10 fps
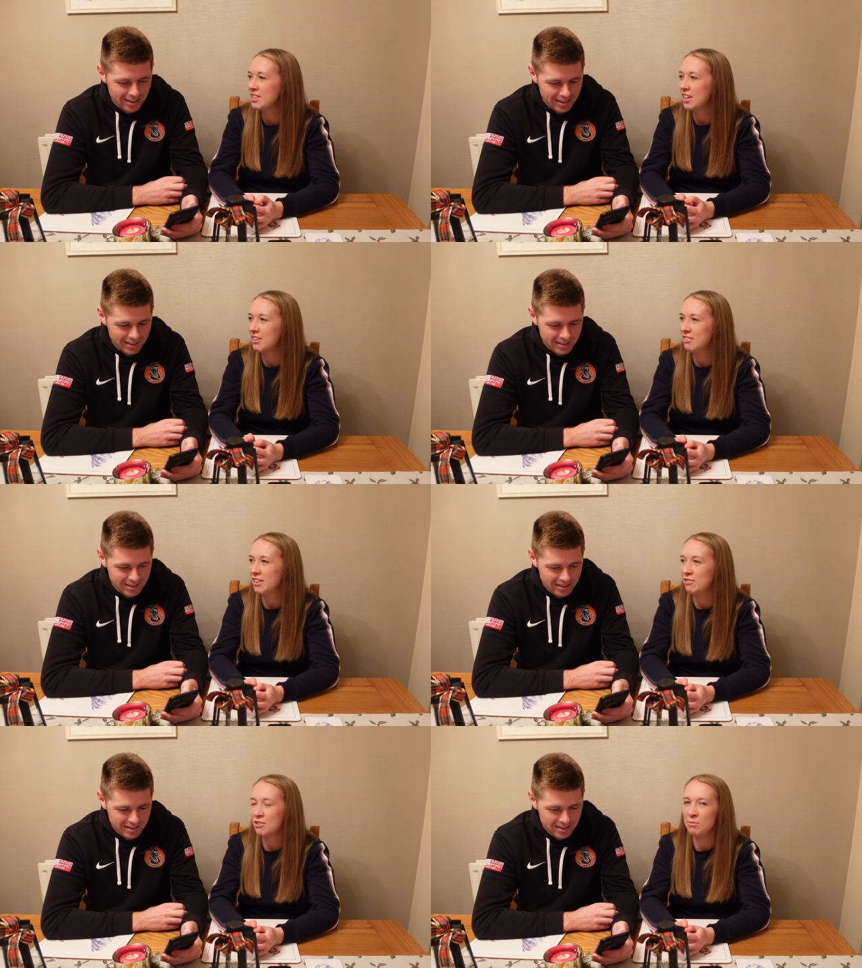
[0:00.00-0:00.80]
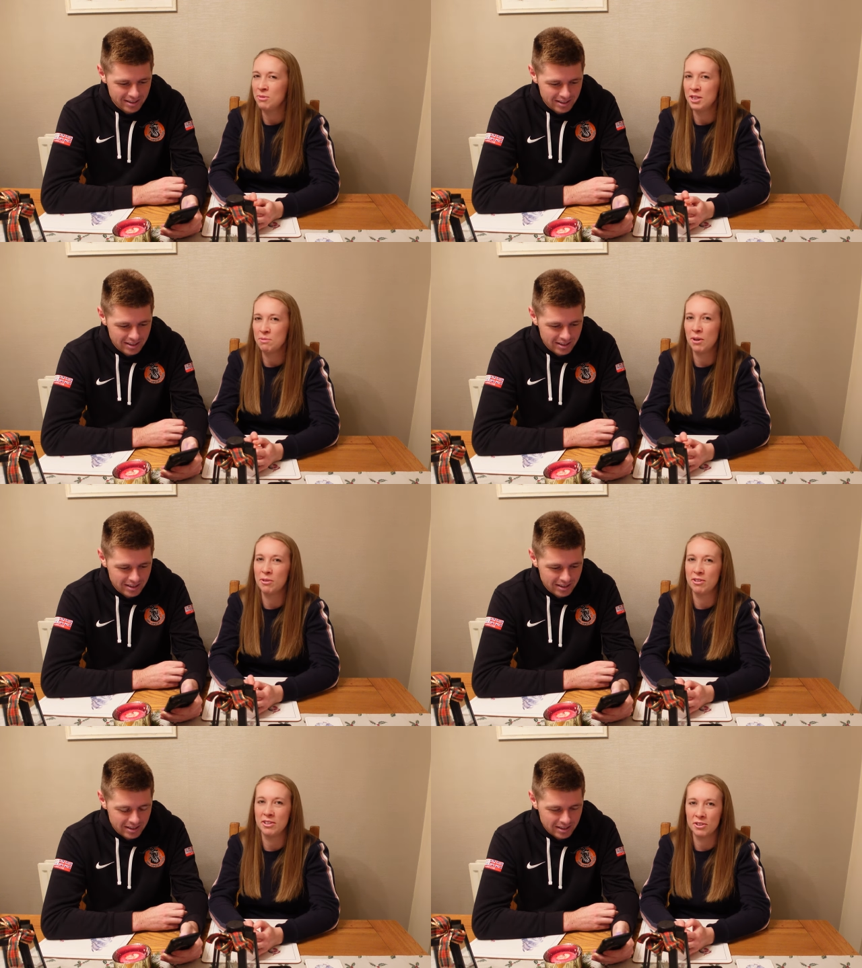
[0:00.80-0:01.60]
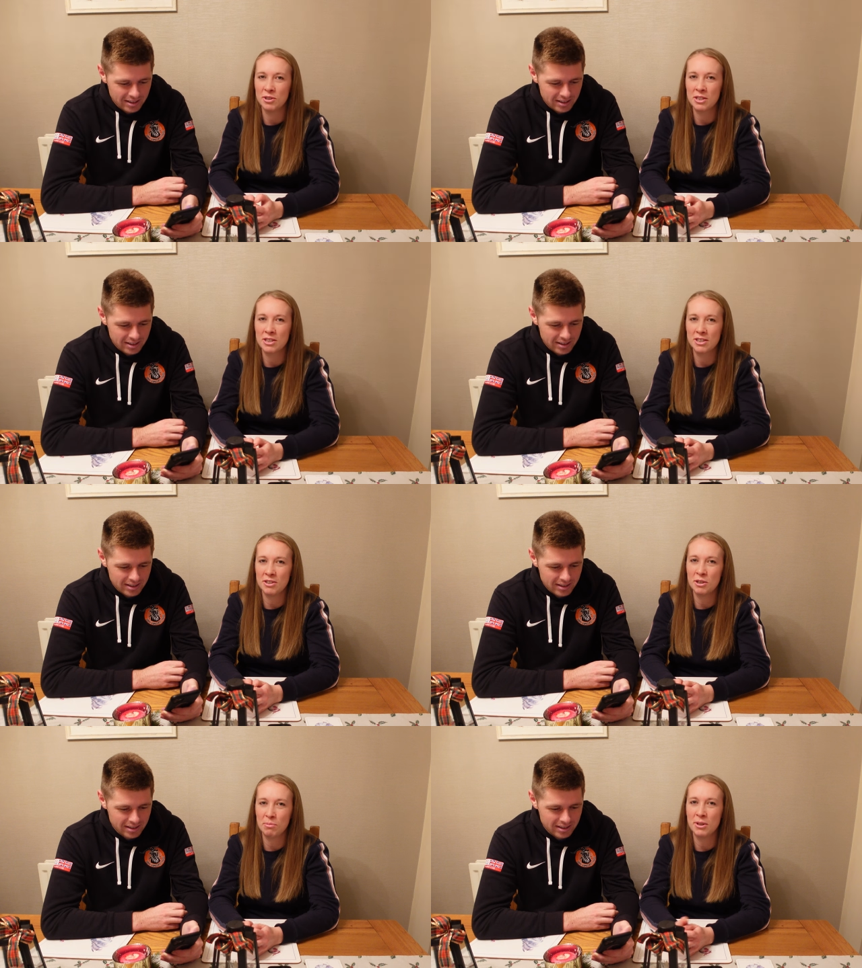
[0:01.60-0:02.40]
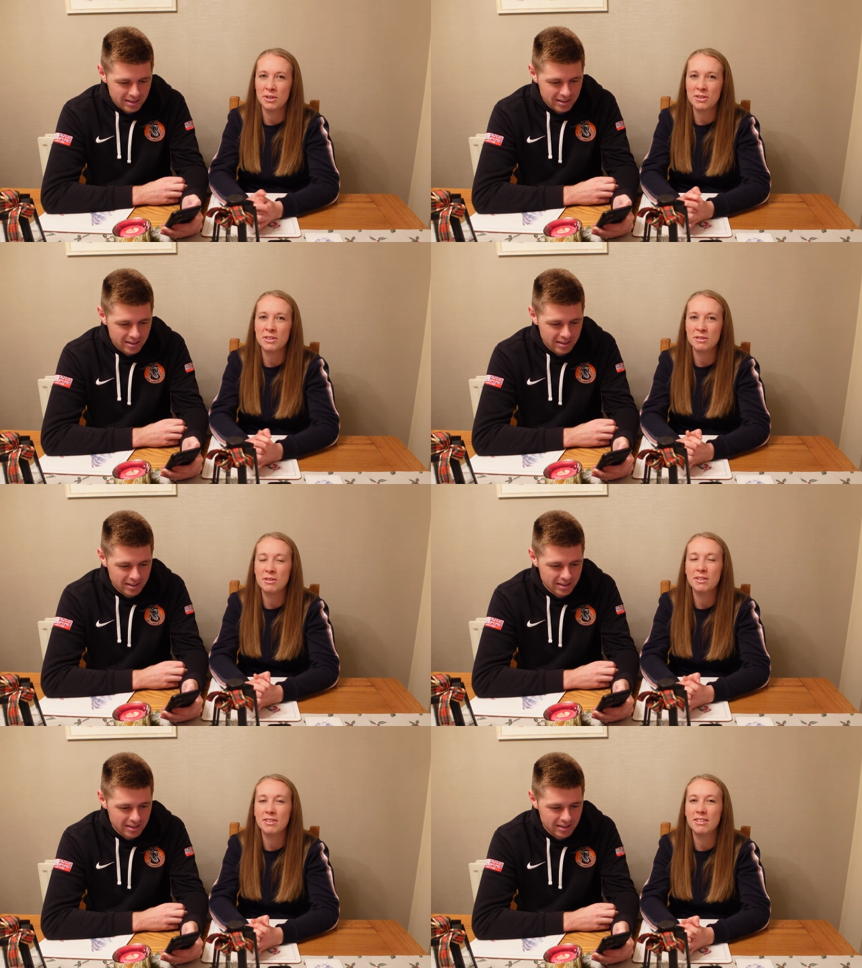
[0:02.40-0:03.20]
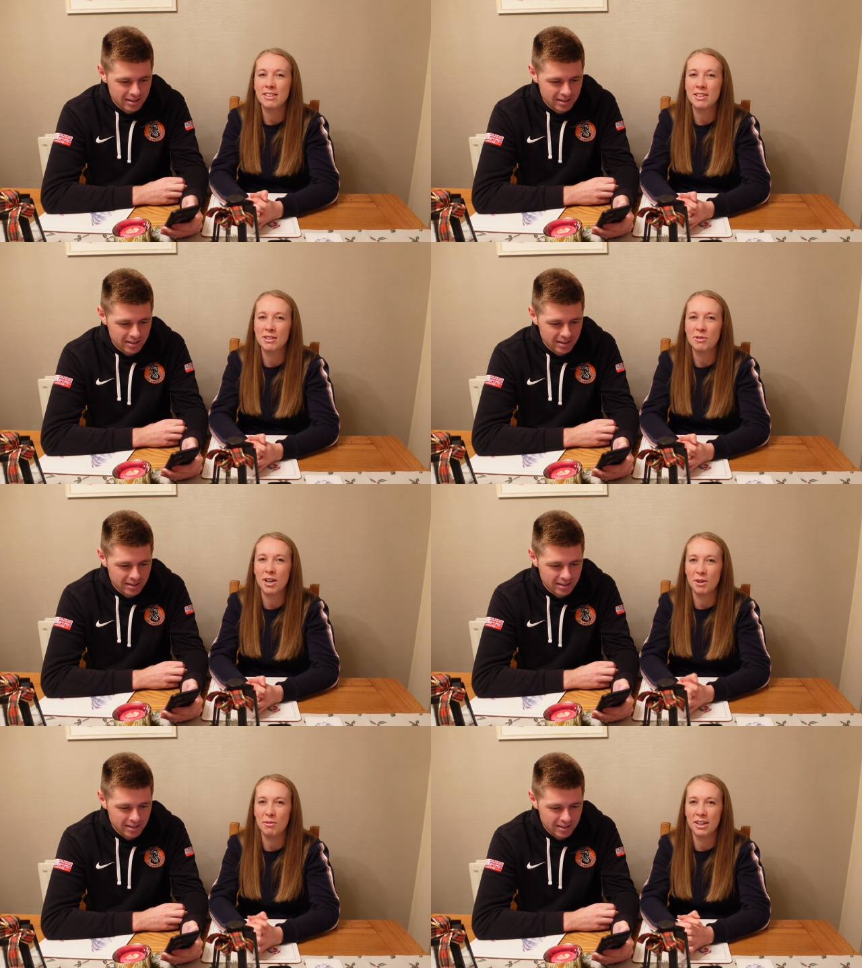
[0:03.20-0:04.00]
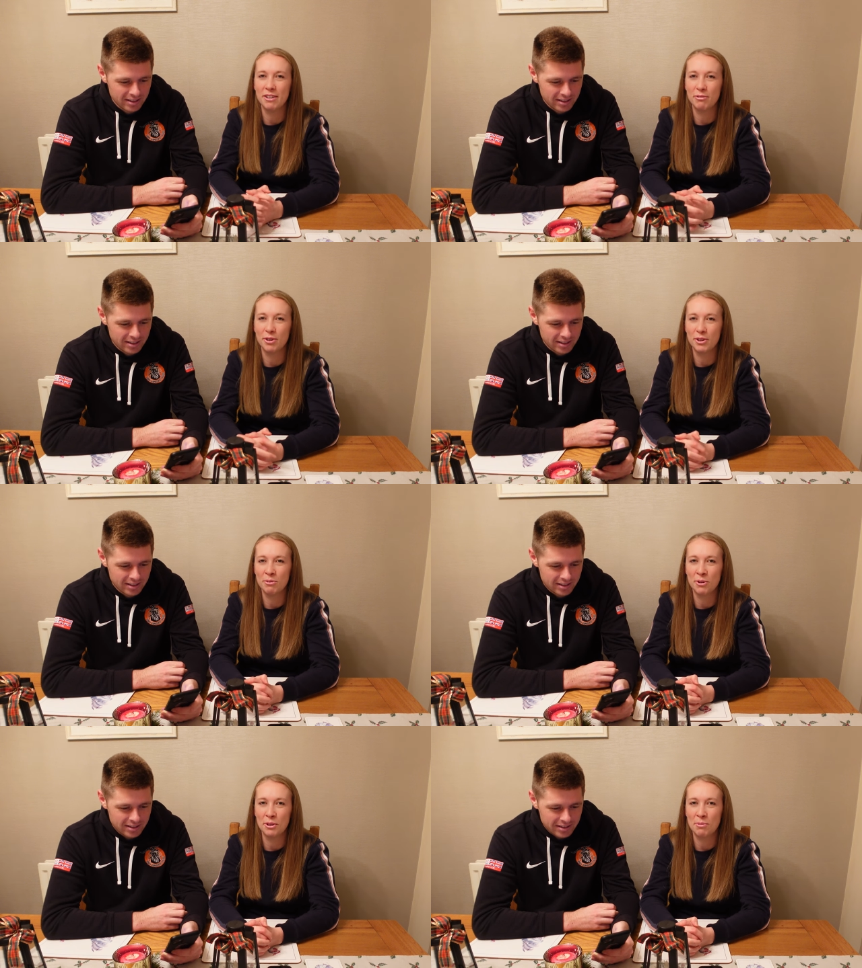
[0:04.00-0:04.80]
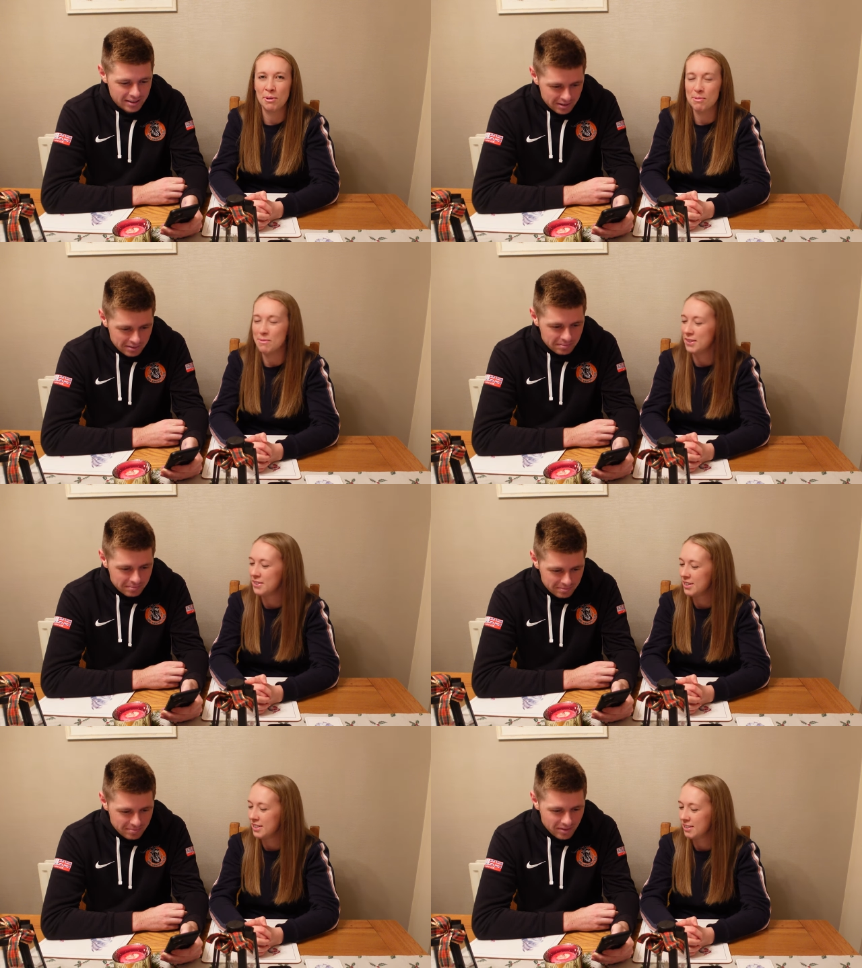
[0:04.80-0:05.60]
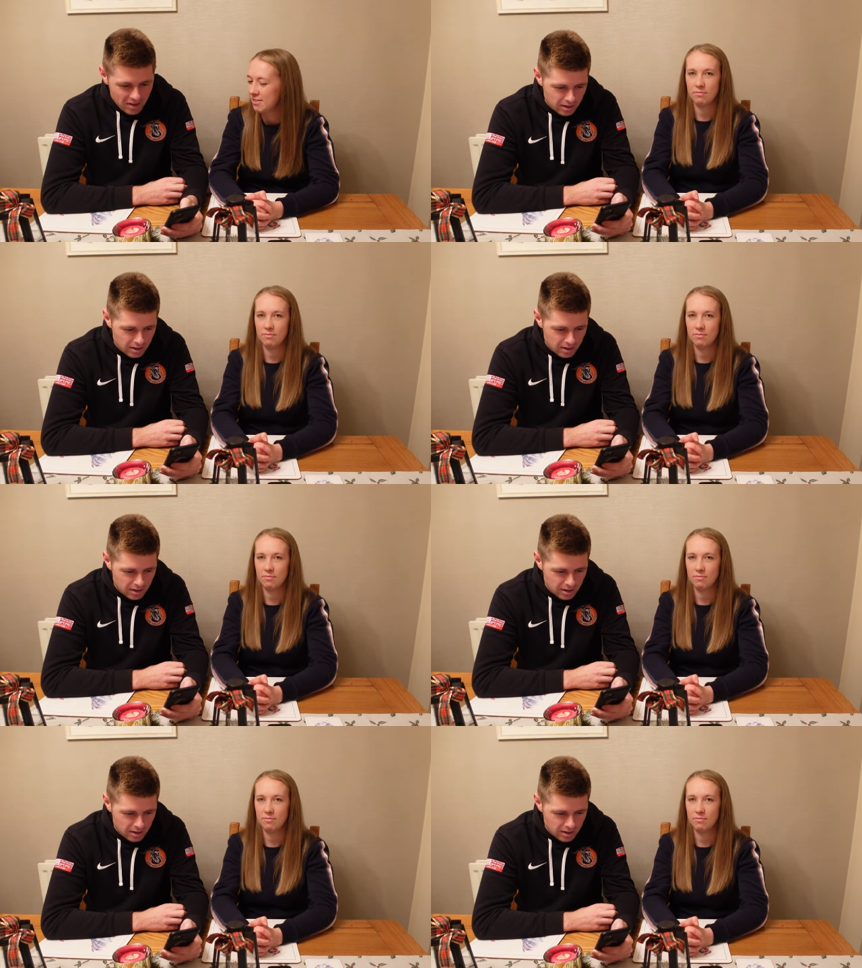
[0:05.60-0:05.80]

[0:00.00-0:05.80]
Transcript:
Speaker 1: So mm. if something's bothering us, the other person is quite aware of what, what the problem is. Yeah.